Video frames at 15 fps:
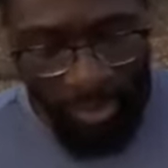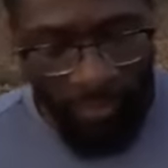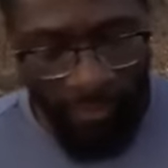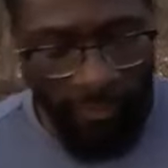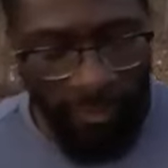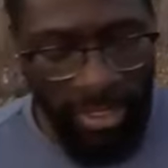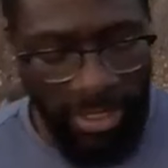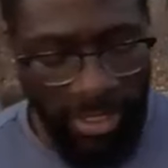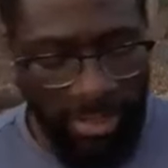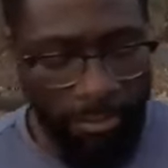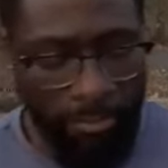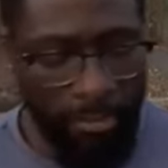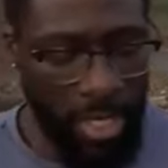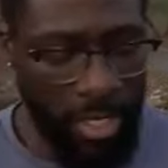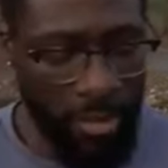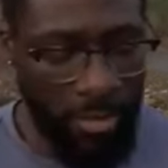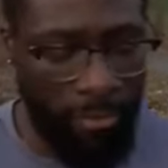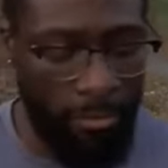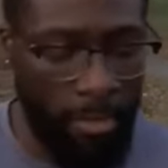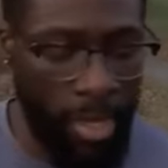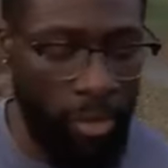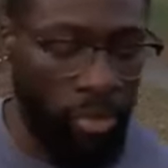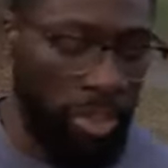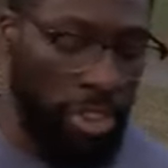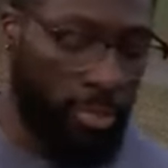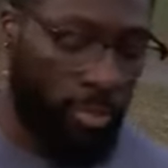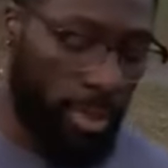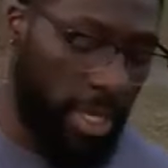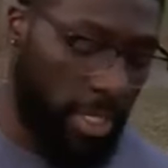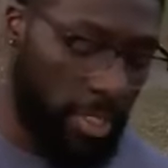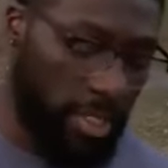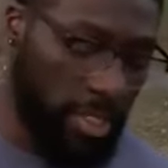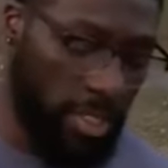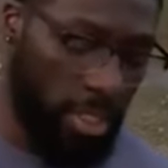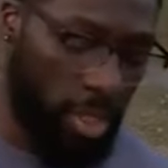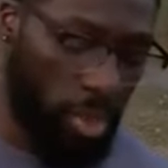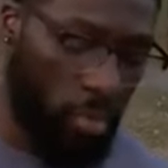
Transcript: for its min mineral springs,